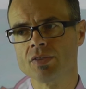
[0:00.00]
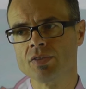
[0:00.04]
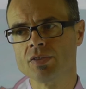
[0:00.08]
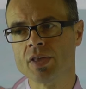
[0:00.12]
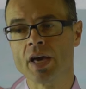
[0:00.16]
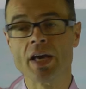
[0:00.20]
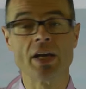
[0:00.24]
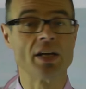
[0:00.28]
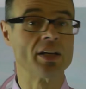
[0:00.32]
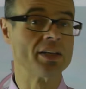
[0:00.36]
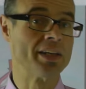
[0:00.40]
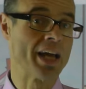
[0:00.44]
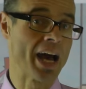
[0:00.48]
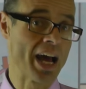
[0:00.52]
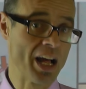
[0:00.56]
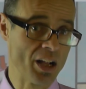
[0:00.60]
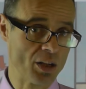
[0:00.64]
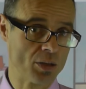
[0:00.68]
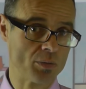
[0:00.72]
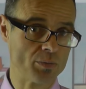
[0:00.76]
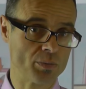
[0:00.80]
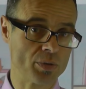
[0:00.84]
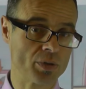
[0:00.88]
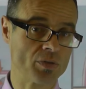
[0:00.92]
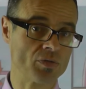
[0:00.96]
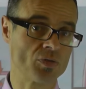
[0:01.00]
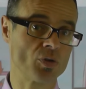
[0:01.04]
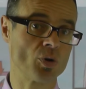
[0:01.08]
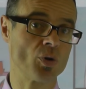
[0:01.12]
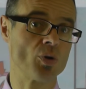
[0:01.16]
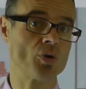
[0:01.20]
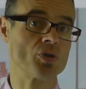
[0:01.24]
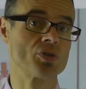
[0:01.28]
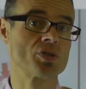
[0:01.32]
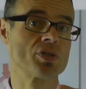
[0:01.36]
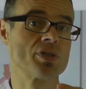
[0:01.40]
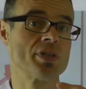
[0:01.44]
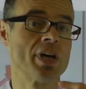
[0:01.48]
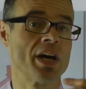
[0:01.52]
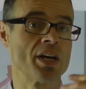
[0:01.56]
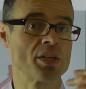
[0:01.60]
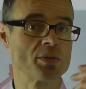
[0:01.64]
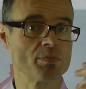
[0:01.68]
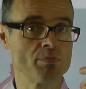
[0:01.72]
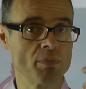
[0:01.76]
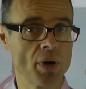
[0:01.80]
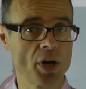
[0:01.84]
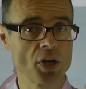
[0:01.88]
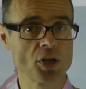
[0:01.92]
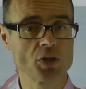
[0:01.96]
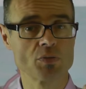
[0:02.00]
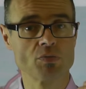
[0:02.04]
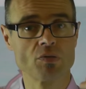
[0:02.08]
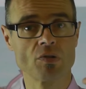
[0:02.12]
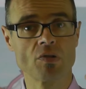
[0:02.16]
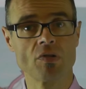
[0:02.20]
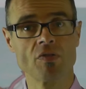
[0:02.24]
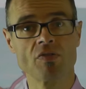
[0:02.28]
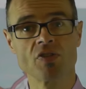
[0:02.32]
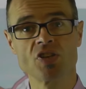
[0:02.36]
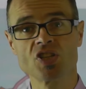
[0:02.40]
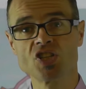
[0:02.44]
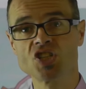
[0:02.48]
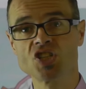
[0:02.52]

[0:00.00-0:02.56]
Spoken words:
they can help, but of course that's much more of a